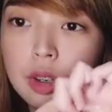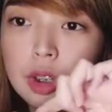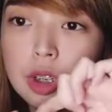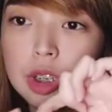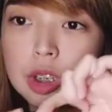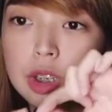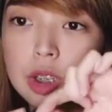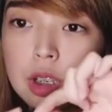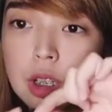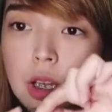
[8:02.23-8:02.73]
So you
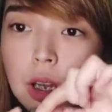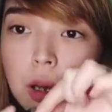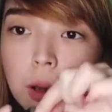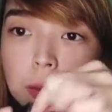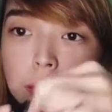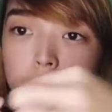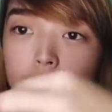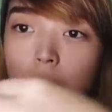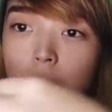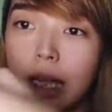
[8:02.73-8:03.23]
just
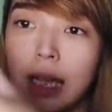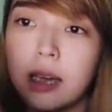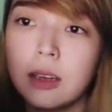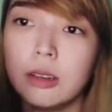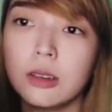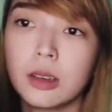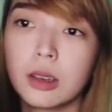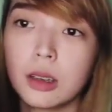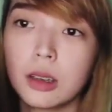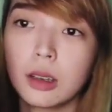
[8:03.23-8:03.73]
pull it
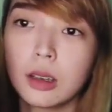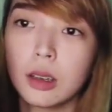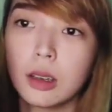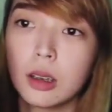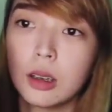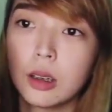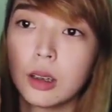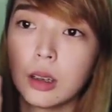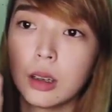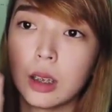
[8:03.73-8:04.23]
out,
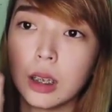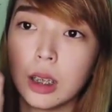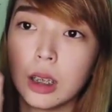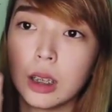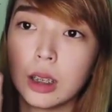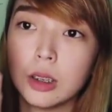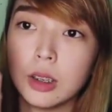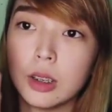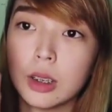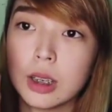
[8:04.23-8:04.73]

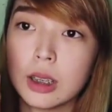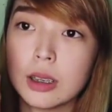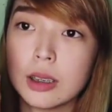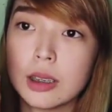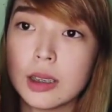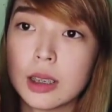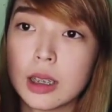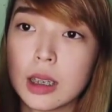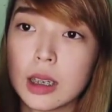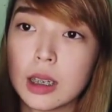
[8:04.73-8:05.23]
and you can
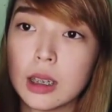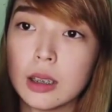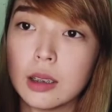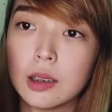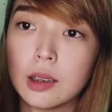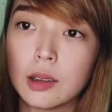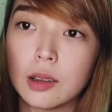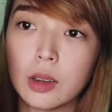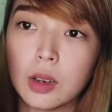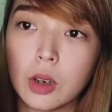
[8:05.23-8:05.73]
see
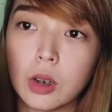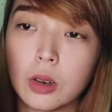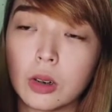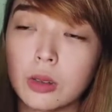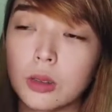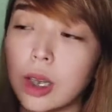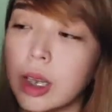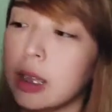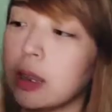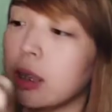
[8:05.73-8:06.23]
the
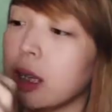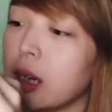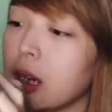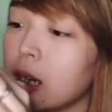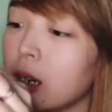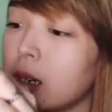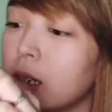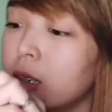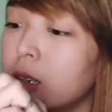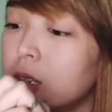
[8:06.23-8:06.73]
hole right there.
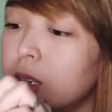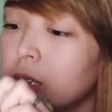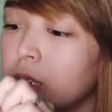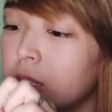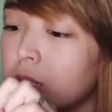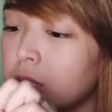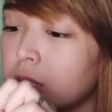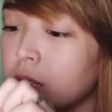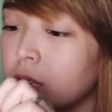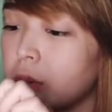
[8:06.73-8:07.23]

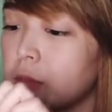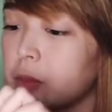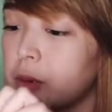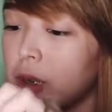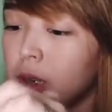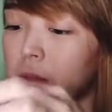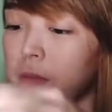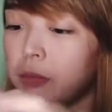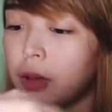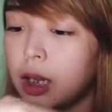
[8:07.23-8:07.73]

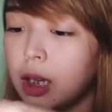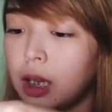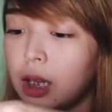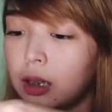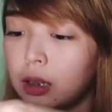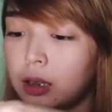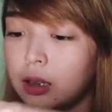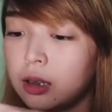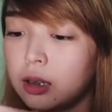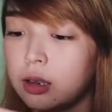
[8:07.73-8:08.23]
Put it
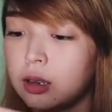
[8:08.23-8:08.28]
back.